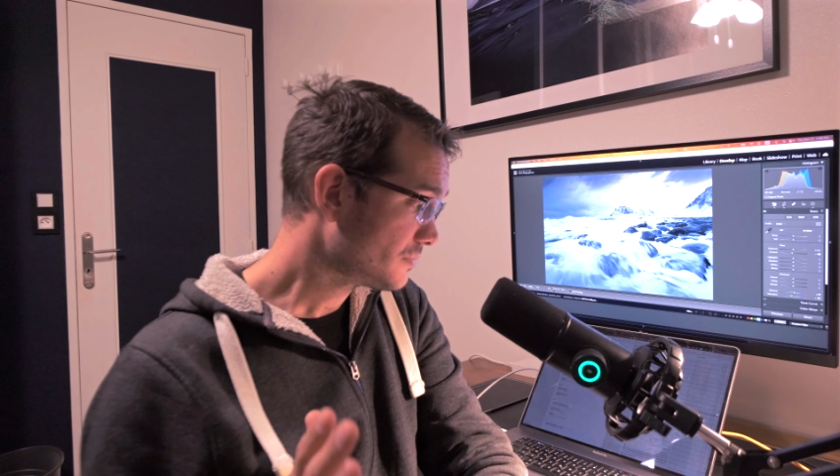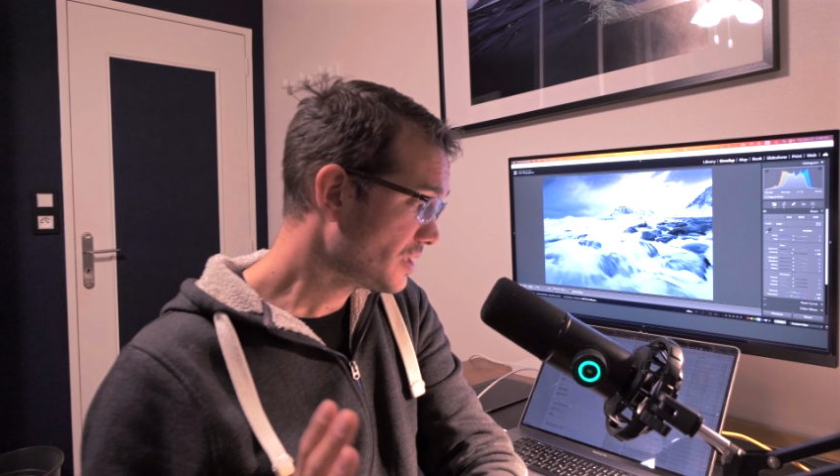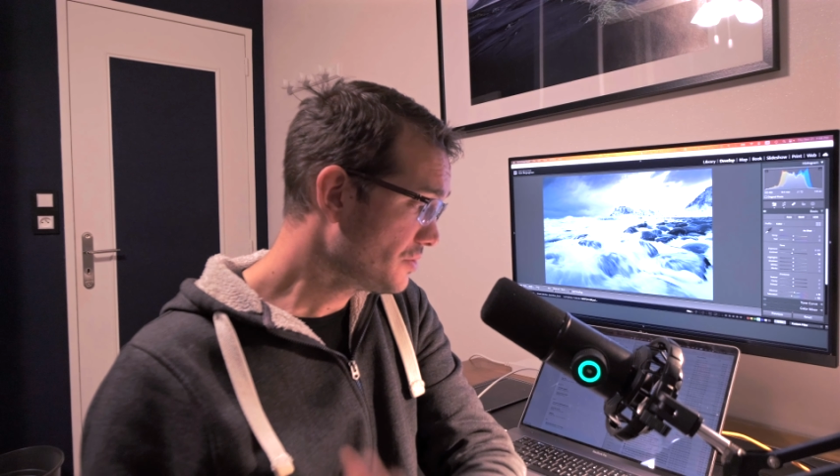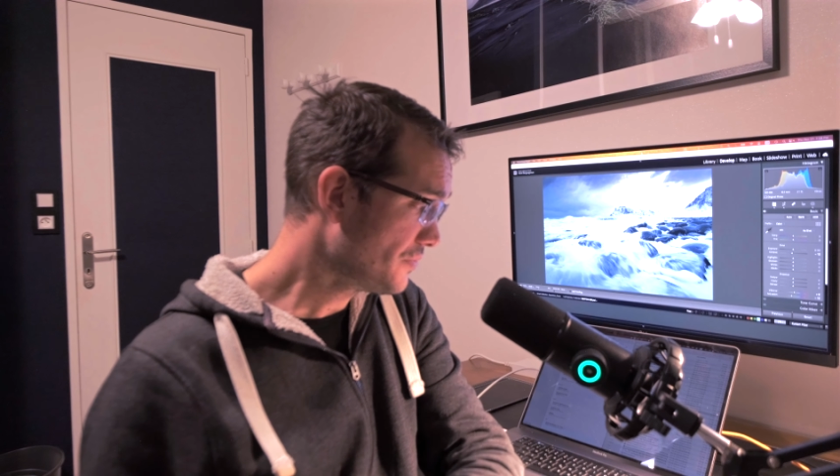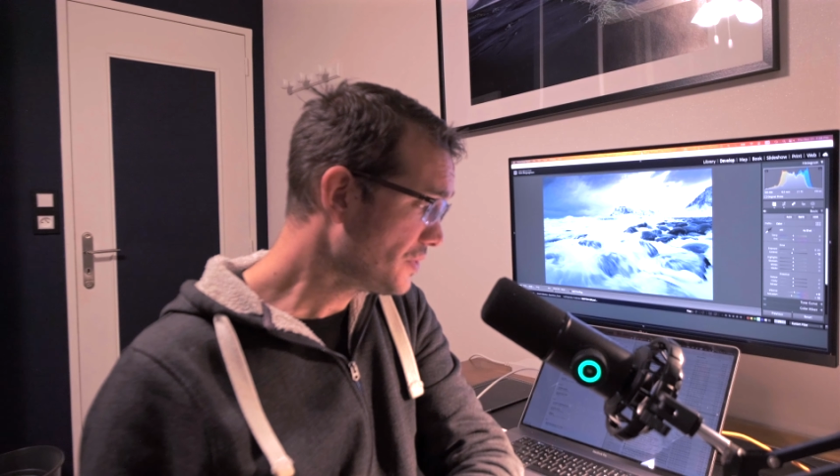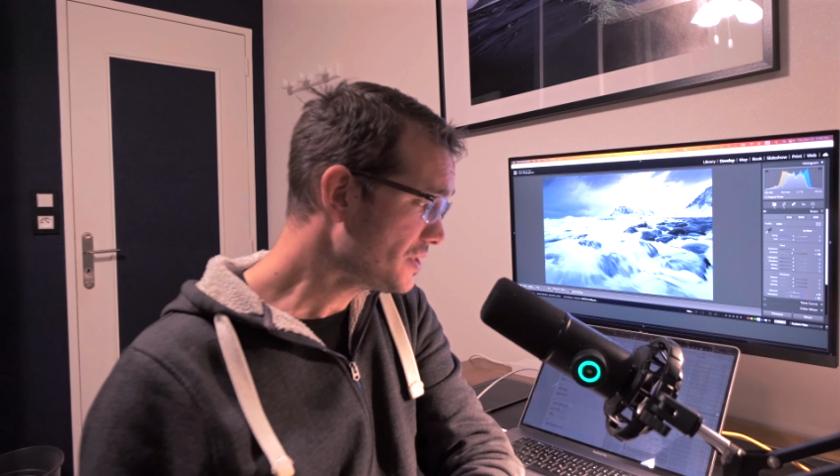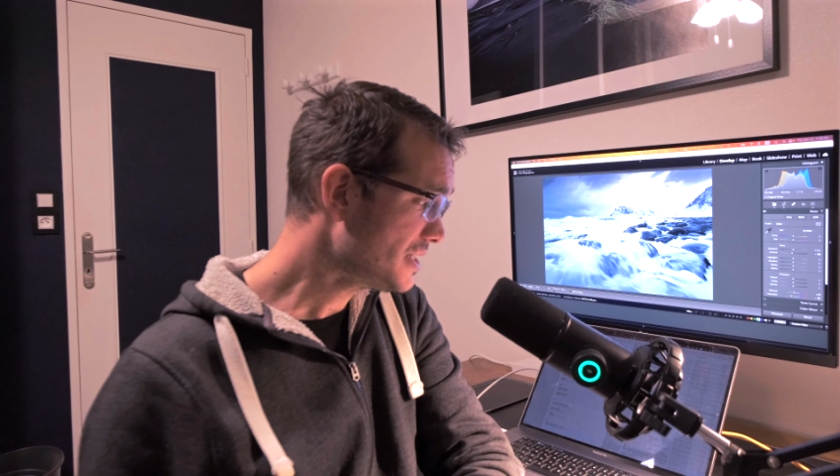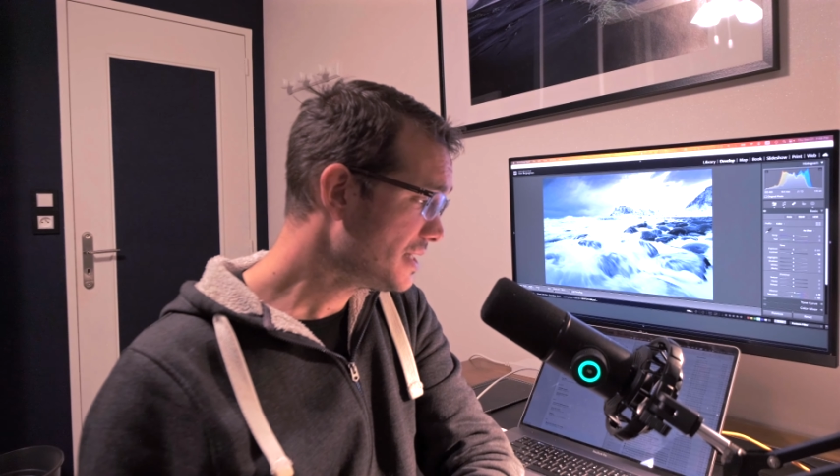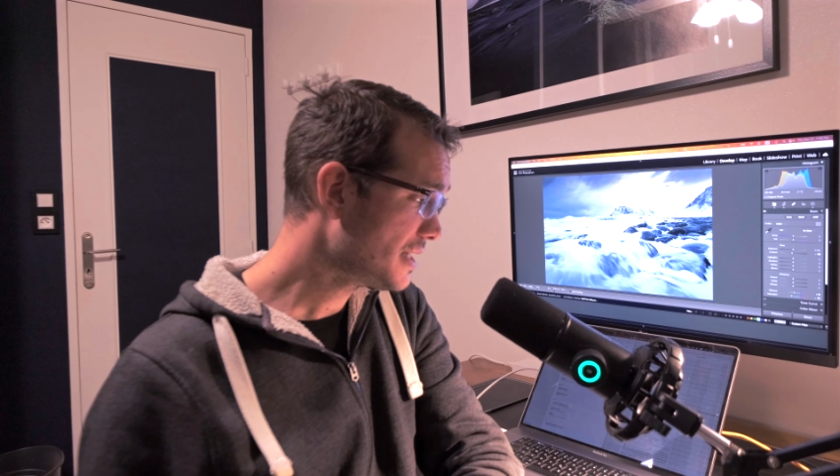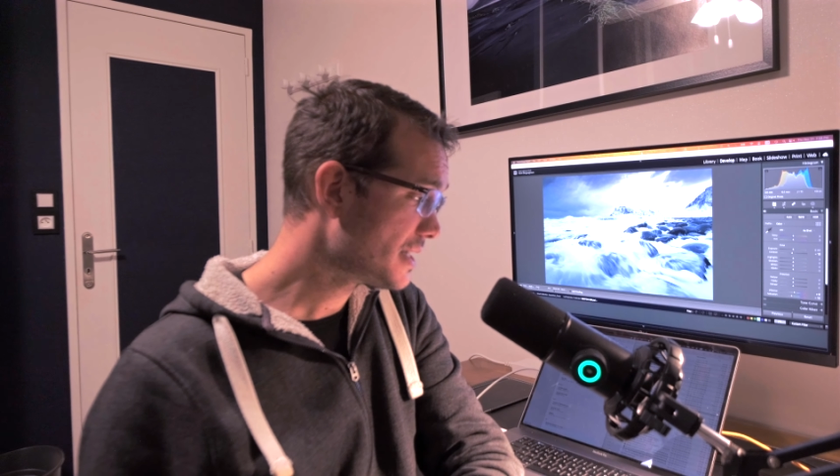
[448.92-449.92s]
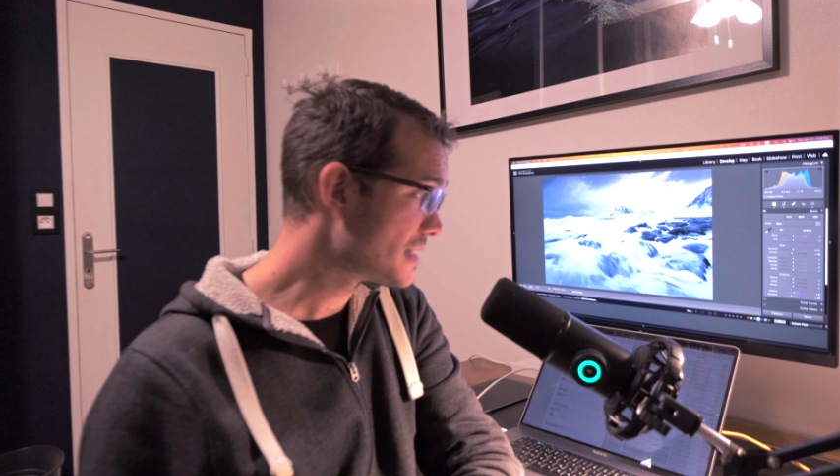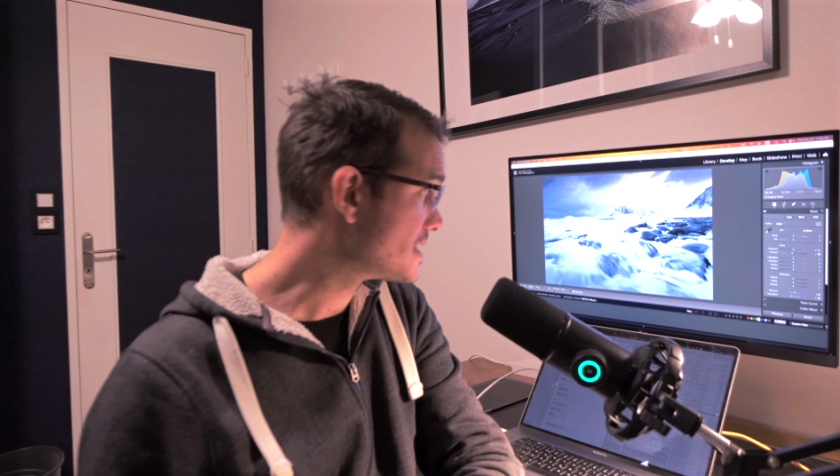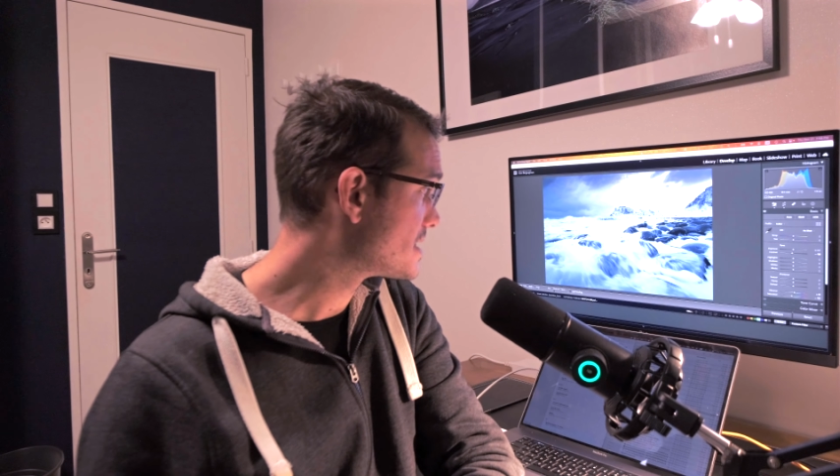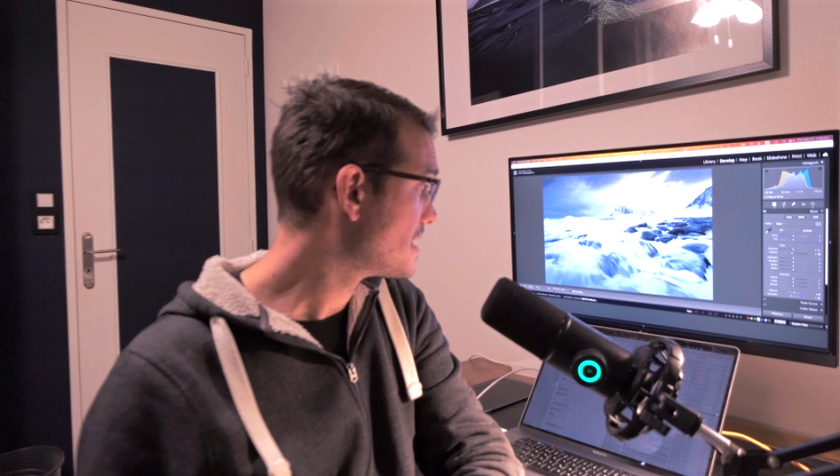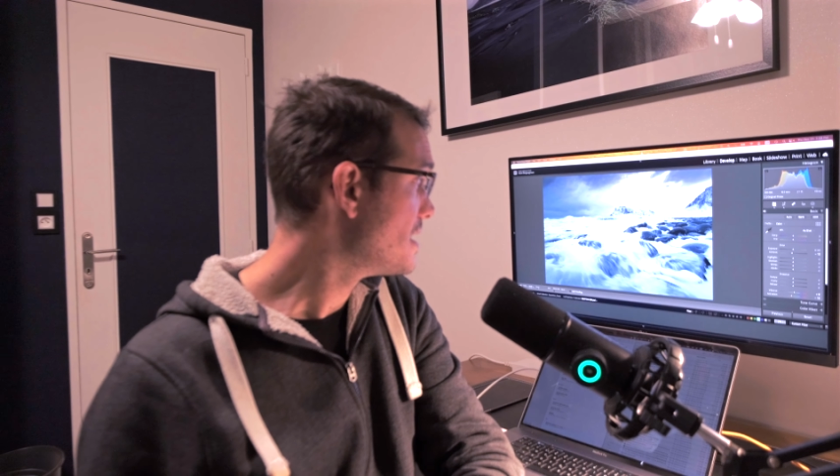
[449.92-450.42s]
And the first thing
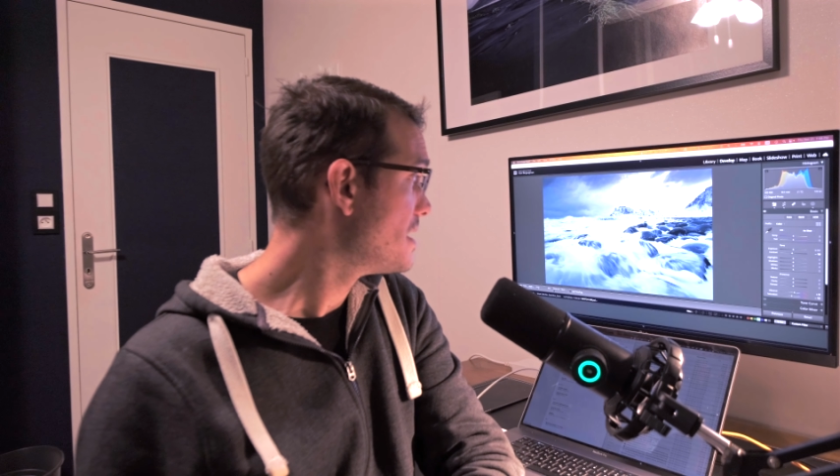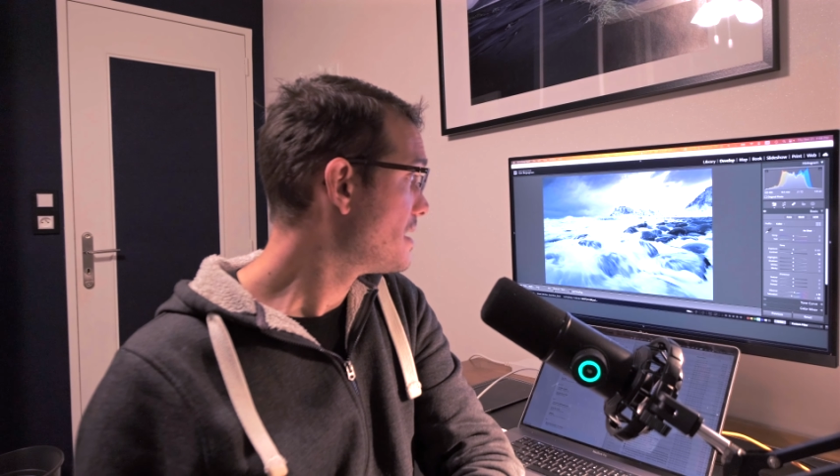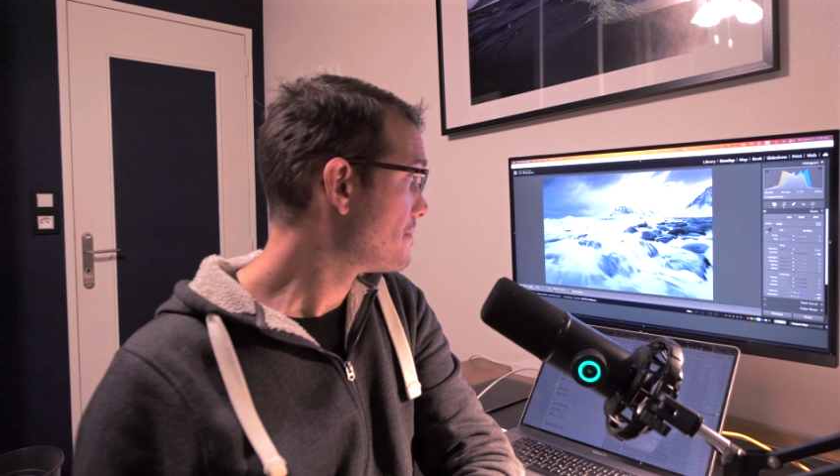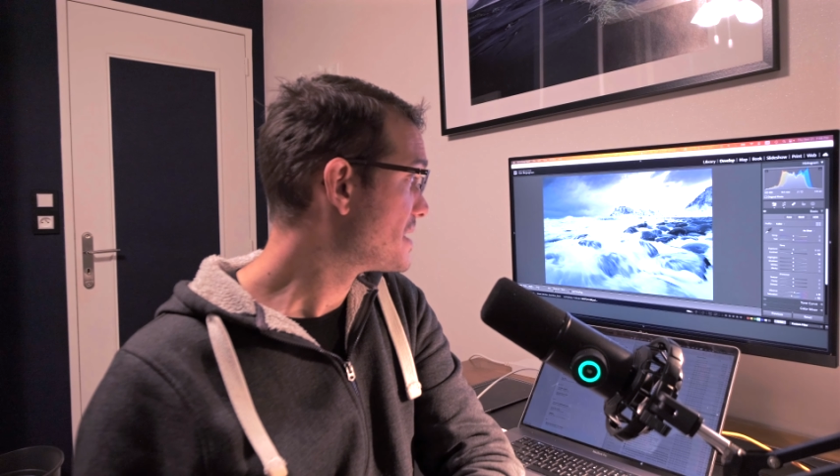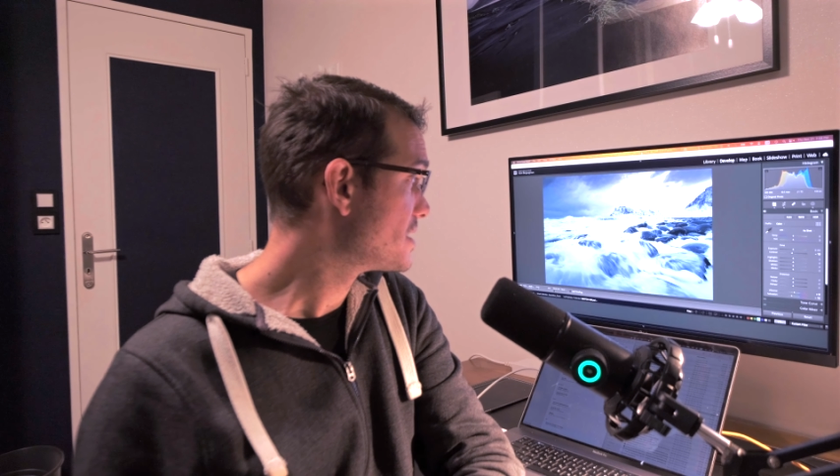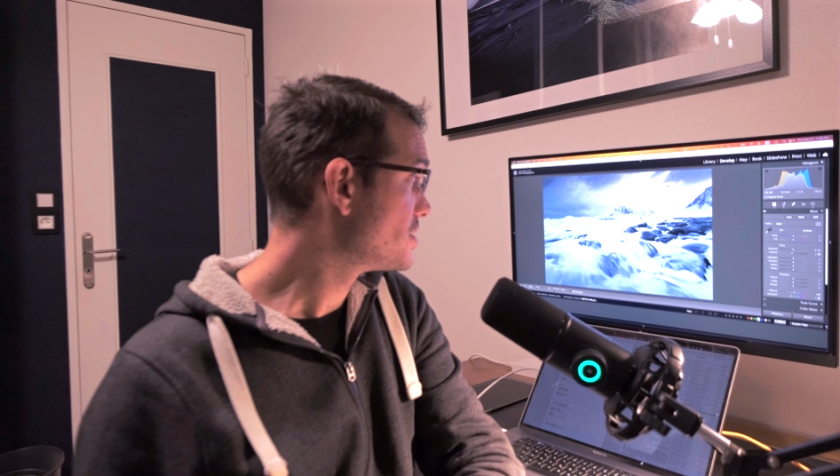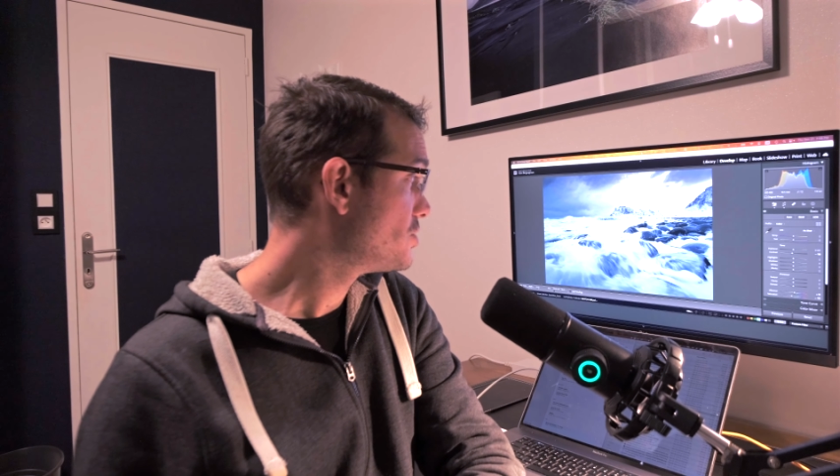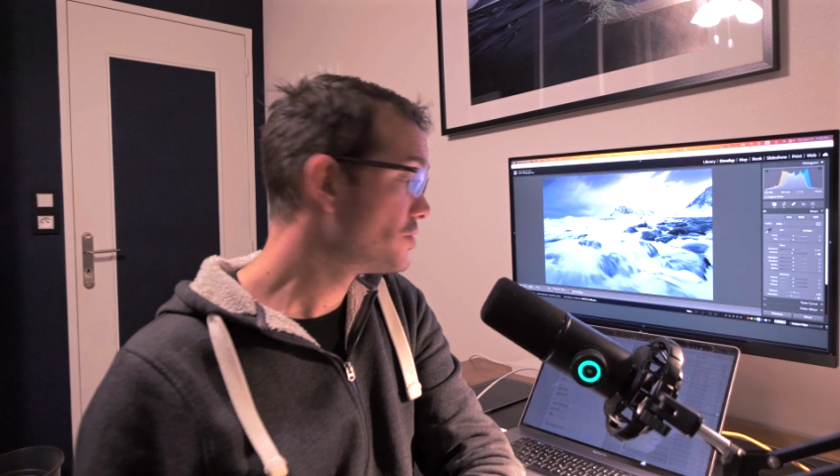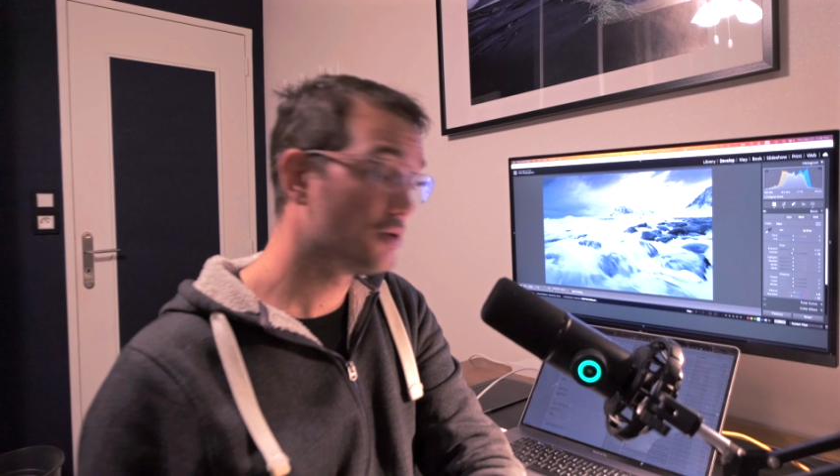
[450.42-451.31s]
is making sure